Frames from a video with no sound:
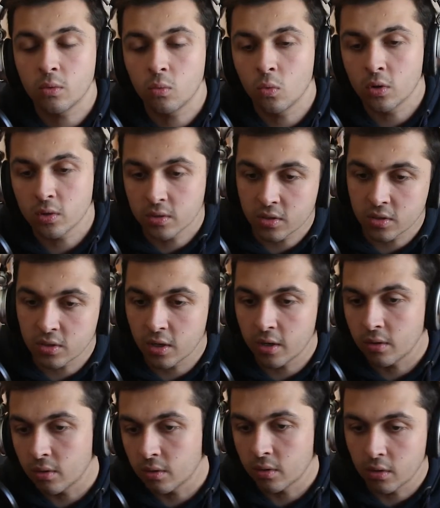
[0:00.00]
want to
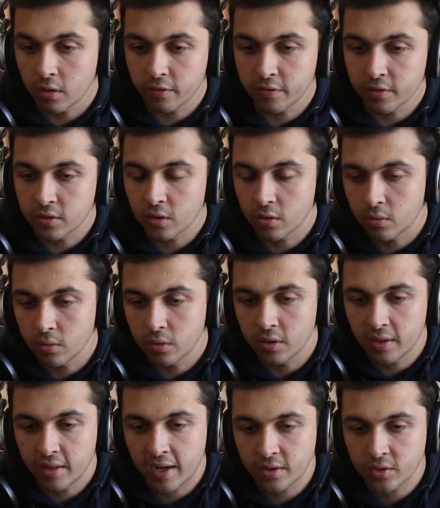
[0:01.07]
turn on and off and toggle
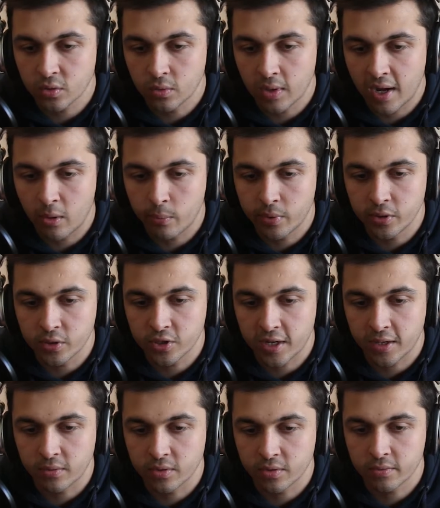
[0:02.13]
the actual output
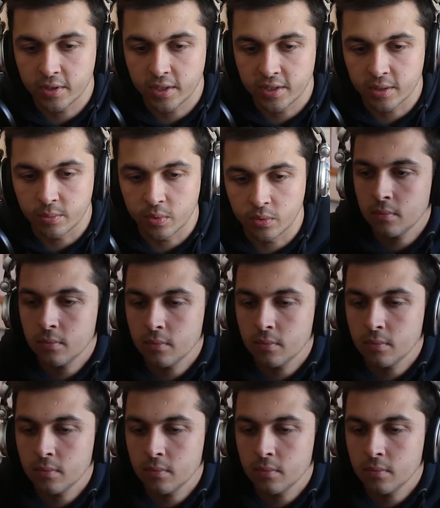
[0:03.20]
channels. Really simple.